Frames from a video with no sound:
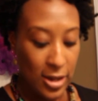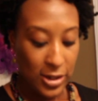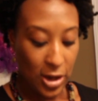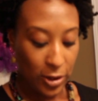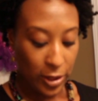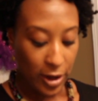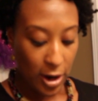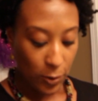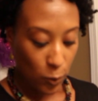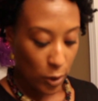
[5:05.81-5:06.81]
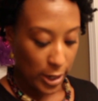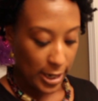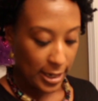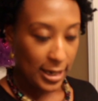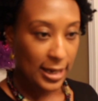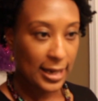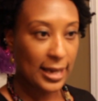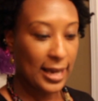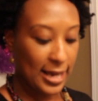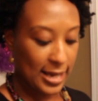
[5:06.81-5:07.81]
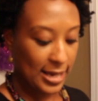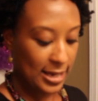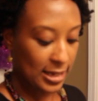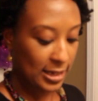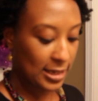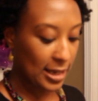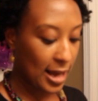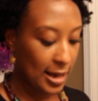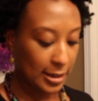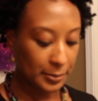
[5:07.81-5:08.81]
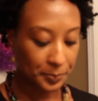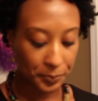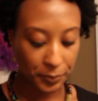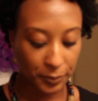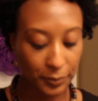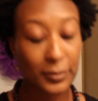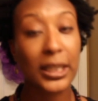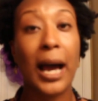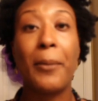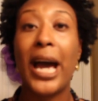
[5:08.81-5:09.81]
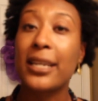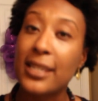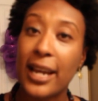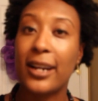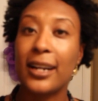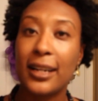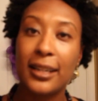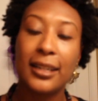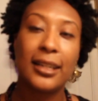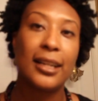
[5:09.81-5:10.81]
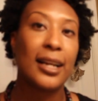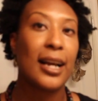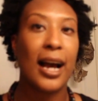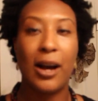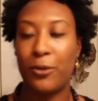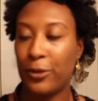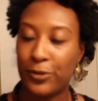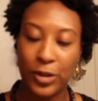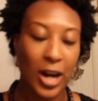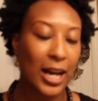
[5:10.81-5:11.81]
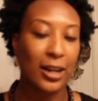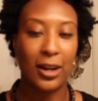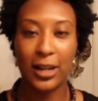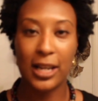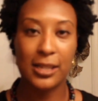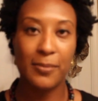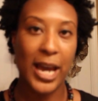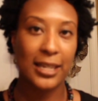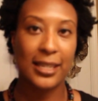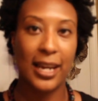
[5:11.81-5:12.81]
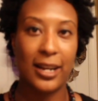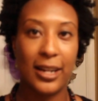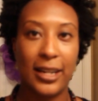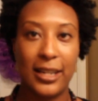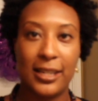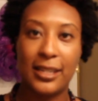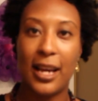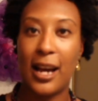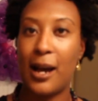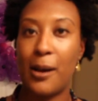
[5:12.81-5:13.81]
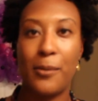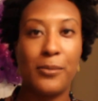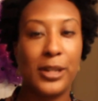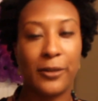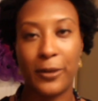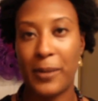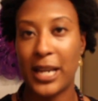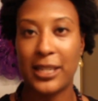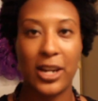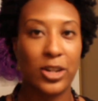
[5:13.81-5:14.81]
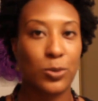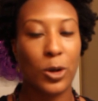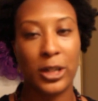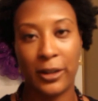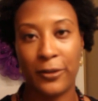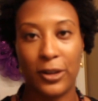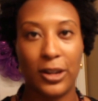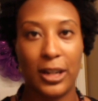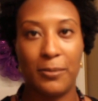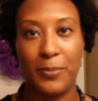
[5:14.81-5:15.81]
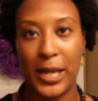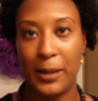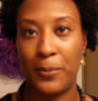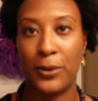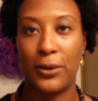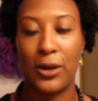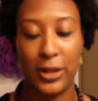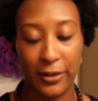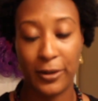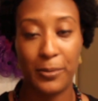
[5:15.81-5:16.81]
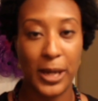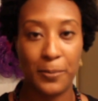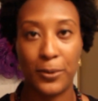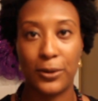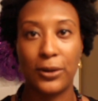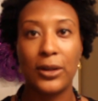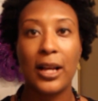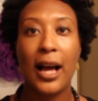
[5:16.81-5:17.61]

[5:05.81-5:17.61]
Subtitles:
So the third one is a mascara. We've tried all kinds of mascaras. Different mascaras work different on people, or different people.